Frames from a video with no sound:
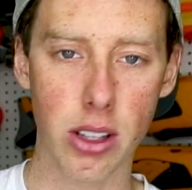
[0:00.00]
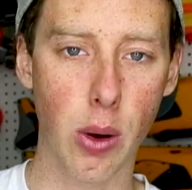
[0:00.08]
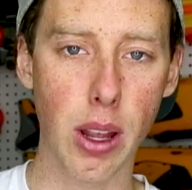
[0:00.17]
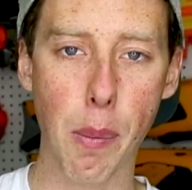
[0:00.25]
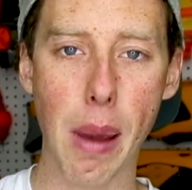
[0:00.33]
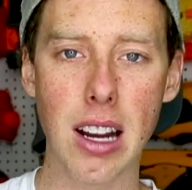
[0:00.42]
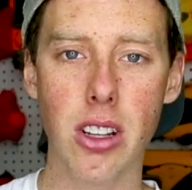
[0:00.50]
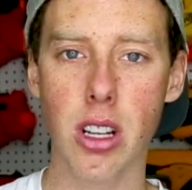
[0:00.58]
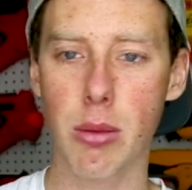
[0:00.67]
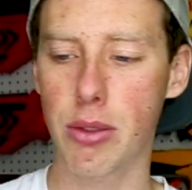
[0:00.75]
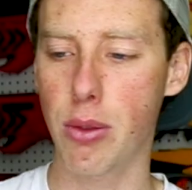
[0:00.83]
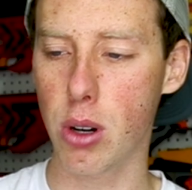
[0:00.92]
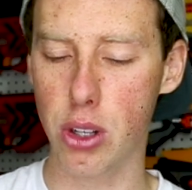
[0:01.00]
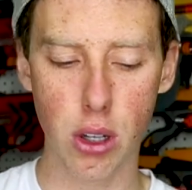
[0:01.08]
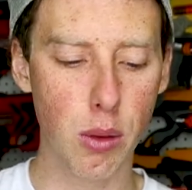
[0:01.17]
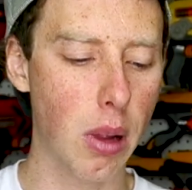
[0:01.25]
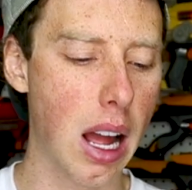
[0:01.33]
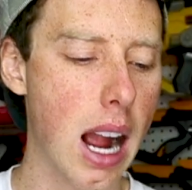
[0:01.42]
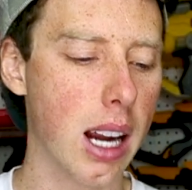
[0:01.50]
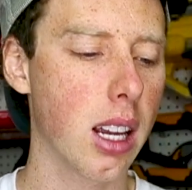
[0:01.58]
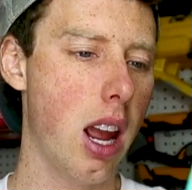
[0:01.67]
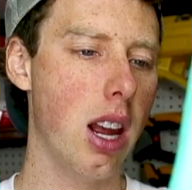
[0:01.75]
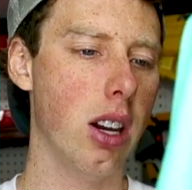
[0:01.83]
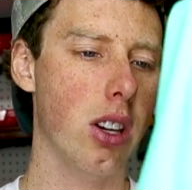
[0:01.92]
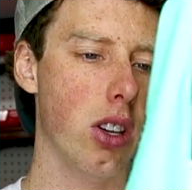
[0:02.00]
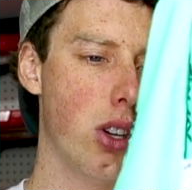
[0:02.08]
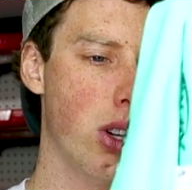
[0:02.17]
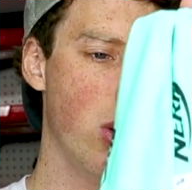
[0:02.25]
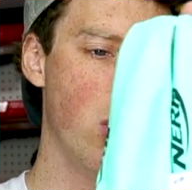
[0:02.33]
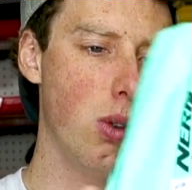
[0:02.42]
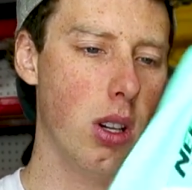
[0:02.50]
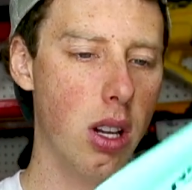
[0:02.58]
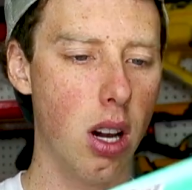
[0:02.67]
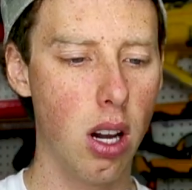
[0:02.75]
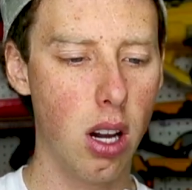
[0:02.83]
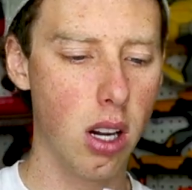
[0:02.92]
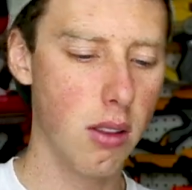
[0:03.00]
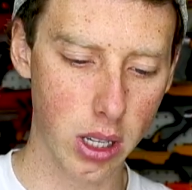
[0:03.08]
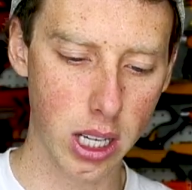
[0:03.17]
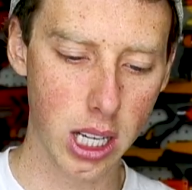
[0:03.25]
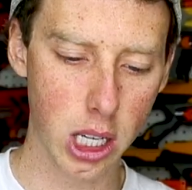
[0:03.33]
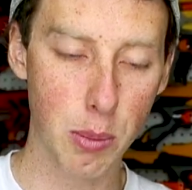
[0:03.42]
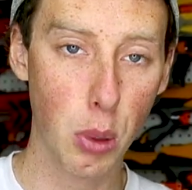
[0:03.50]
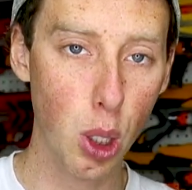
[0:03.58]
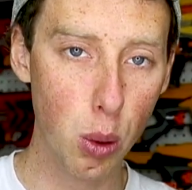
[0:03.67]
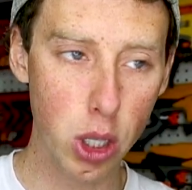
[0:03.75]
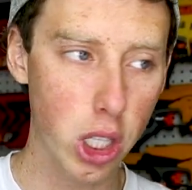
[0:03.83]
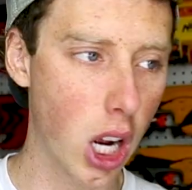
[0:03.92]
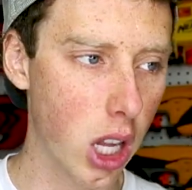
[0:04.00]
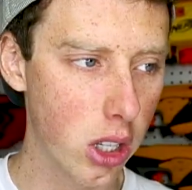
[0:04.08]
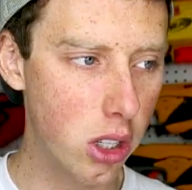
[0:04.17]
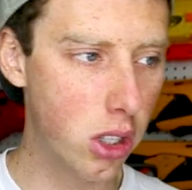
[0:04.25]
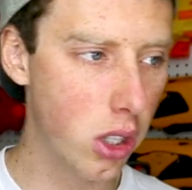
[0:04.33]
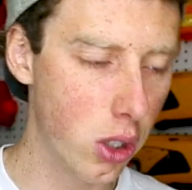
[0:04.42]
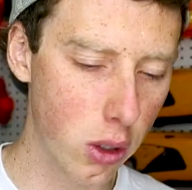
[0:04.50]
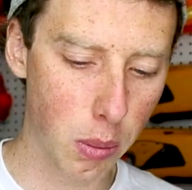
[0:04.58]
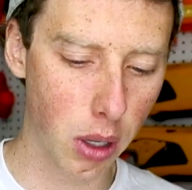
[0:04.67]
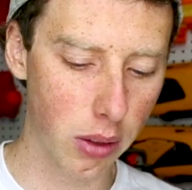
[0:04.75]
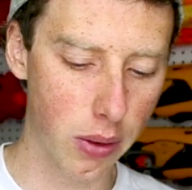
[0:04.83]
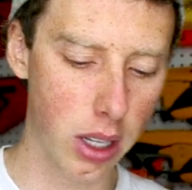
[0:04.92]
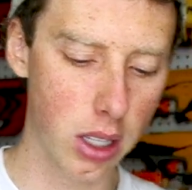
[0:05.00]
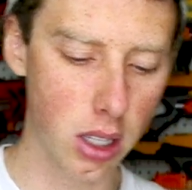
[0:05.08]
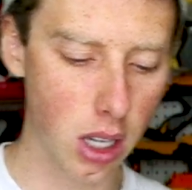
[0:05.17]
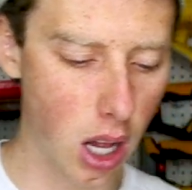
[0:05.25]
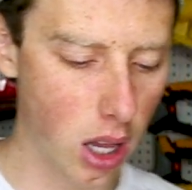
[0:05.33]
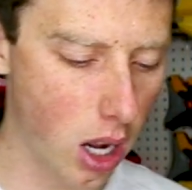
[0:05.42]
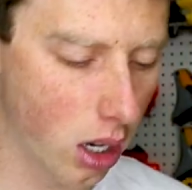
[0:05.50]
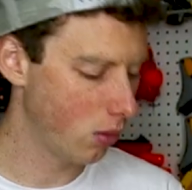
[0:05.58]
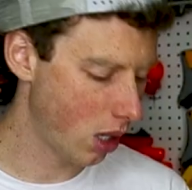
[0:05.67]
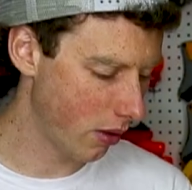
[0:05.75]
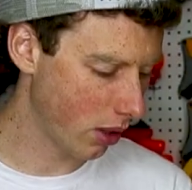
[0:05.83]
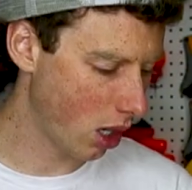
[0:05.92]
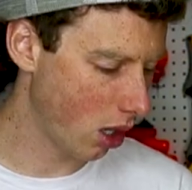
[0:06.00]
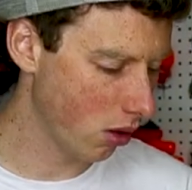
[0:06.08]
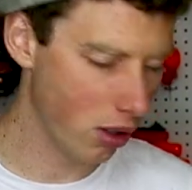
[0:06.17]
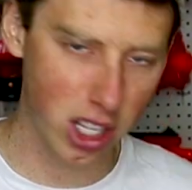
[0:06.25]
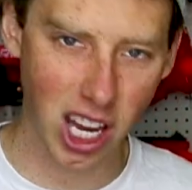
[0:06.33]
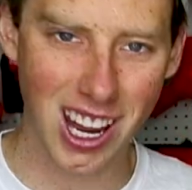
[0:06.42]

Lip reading: So in the package comes 4 2 black and 2 of the greenish bluish colors, the Dude Perfect color, whatever color this